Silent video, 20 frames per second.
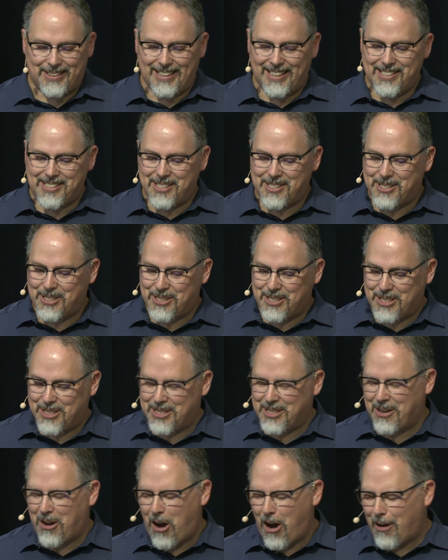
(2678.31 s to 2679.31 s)
Jesus just
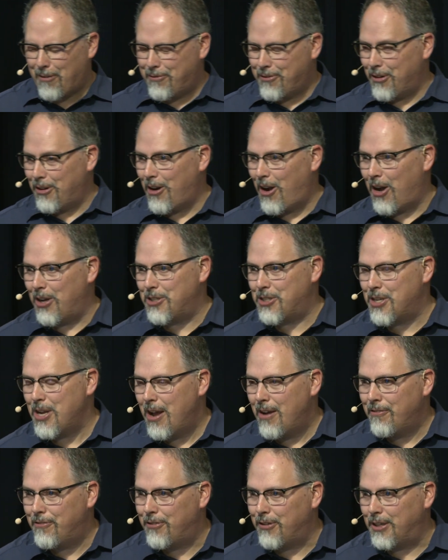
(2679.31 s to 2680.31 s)
doesn't offer us
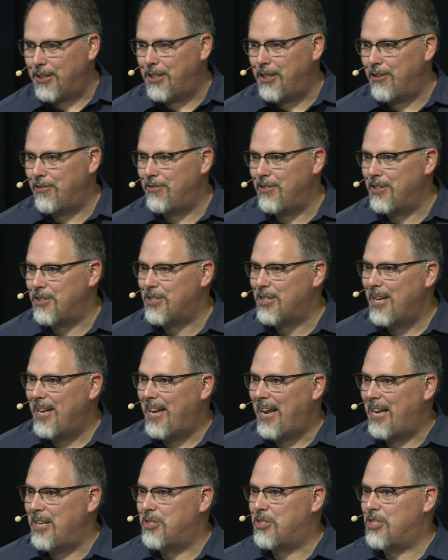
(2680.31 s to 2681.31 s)
forgiveness
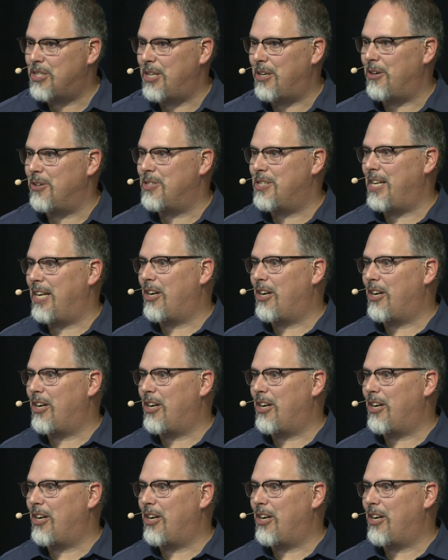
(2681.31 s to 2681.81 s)
as sinners,